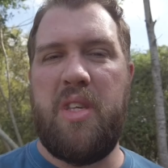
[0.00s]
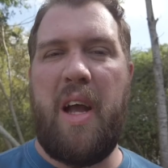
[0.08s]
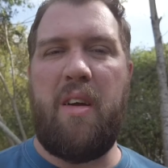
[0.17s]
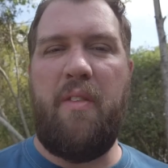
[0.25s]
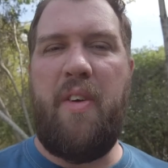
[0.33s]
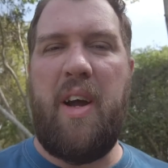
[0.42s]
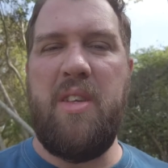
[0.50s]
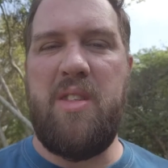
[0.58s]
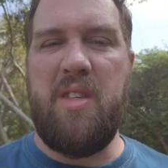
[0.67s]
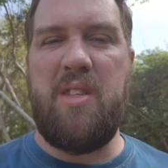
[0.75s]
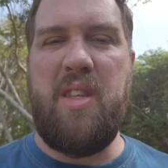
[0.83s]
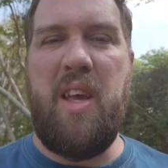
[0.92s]
the
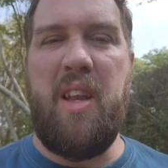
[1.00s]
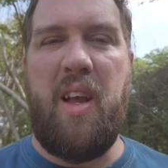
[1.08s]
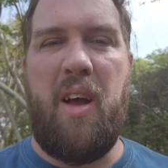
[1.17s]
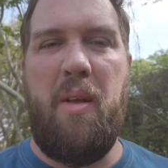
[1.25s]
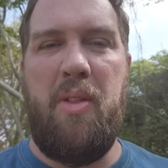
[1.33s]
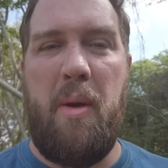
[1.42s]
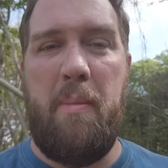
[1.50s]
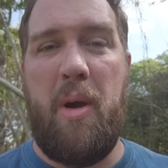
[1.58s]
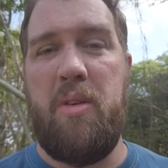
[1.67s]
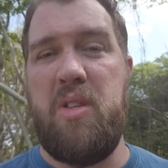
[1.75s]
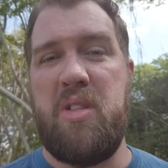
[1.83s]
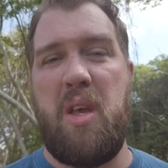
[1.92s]
sacrifices that
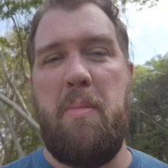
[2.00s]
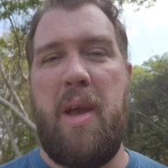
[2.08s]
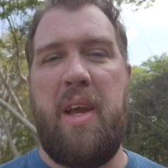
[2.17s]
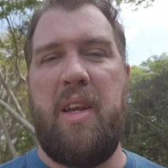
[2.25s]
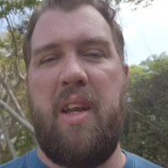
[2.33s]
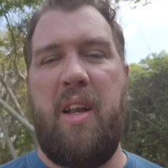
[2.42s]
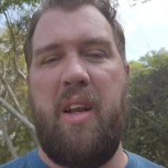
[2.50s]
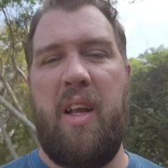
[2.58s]
Moses commanded,